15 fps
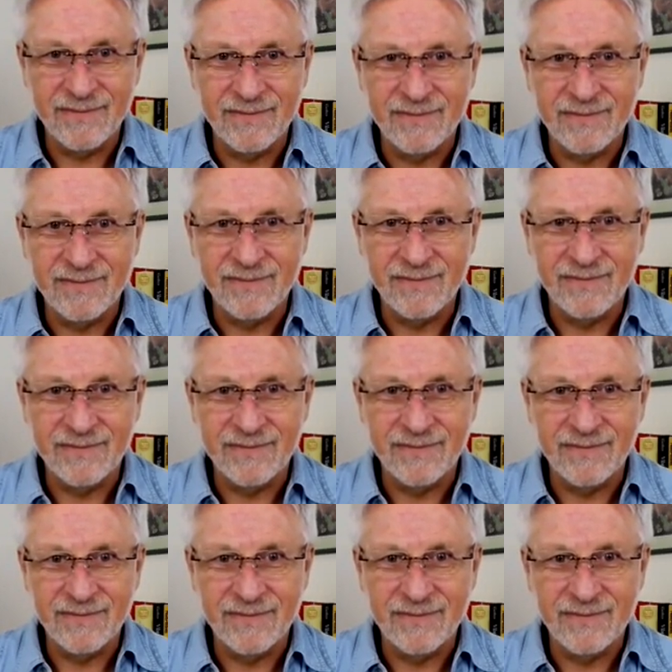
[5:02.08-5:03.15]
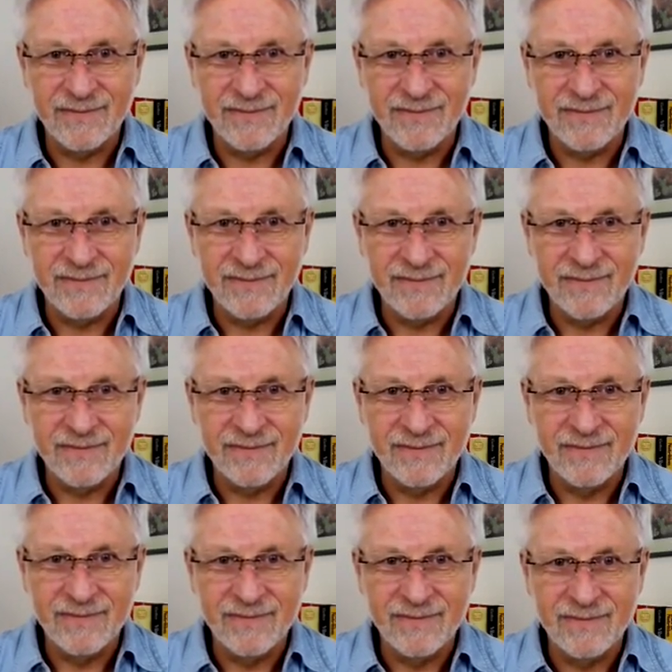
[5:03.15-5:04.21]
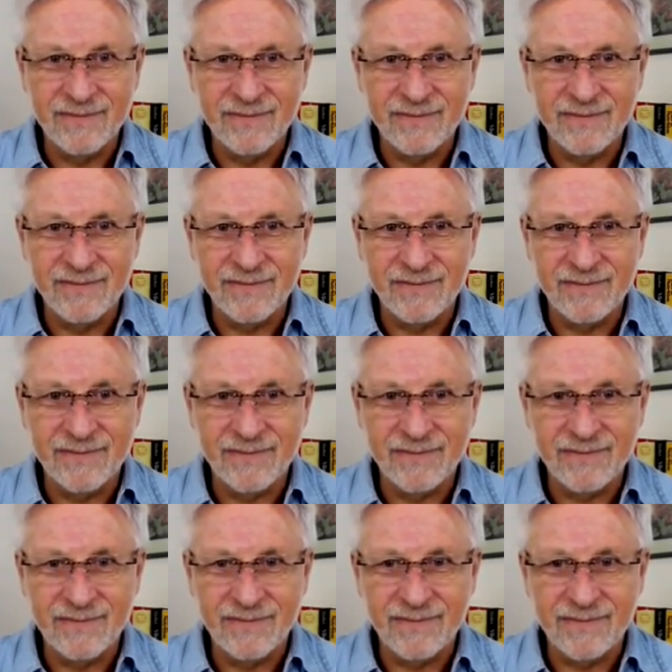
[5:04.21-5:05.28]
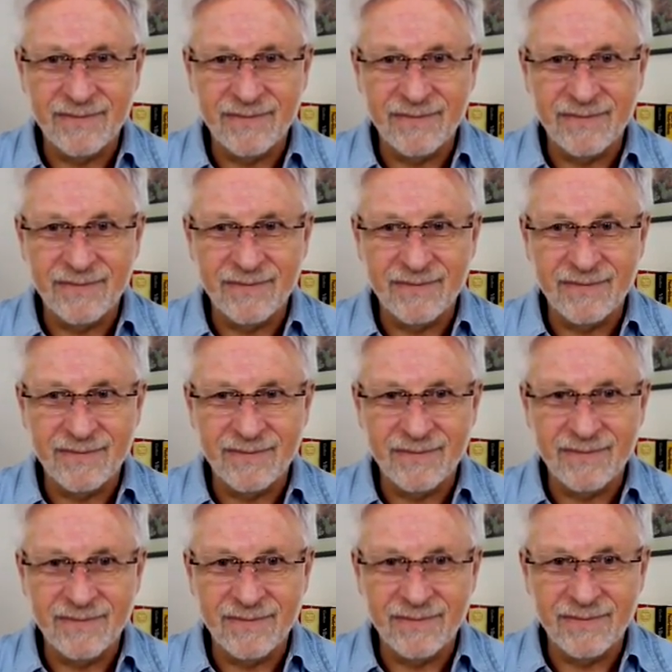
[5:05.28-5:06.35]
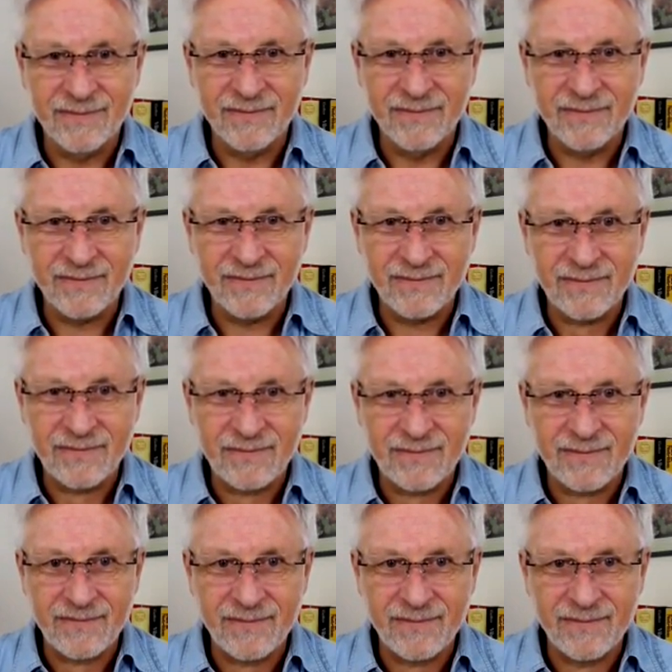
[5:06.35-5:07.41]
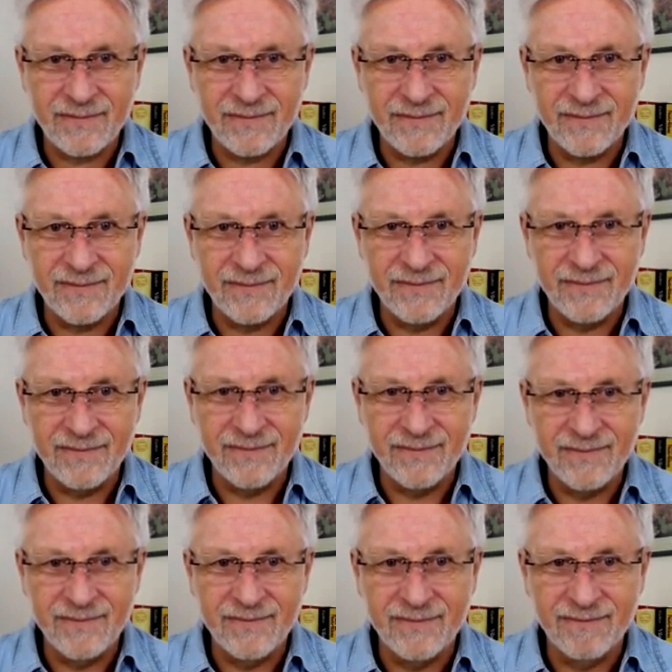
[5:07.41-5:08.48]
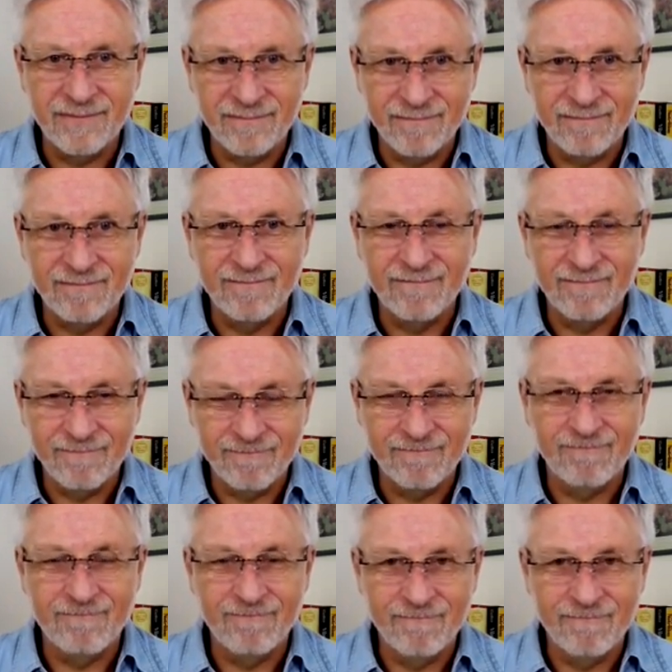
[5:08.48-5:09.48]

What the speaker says: [no speech]